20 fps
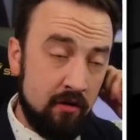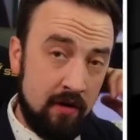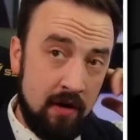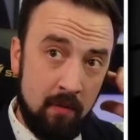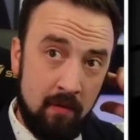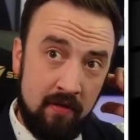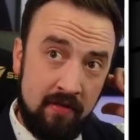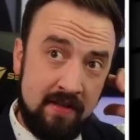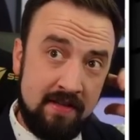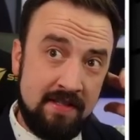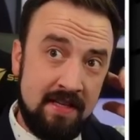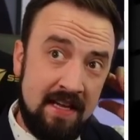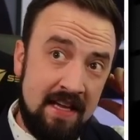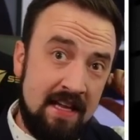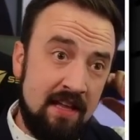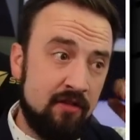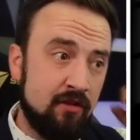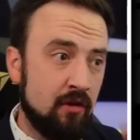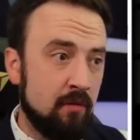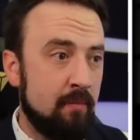you'll get one of these
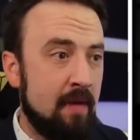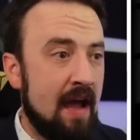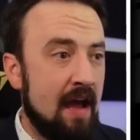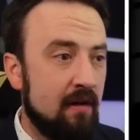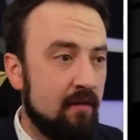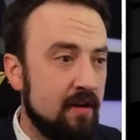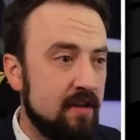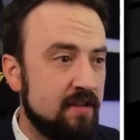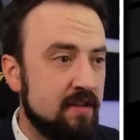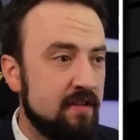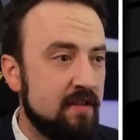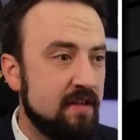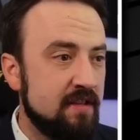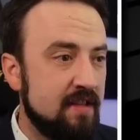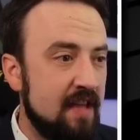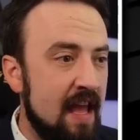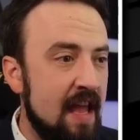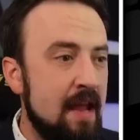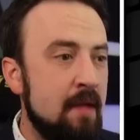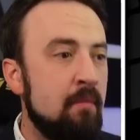ether batteries in
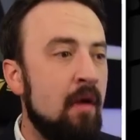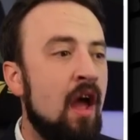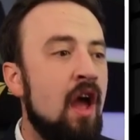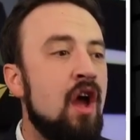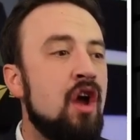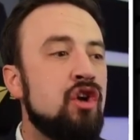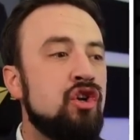this game.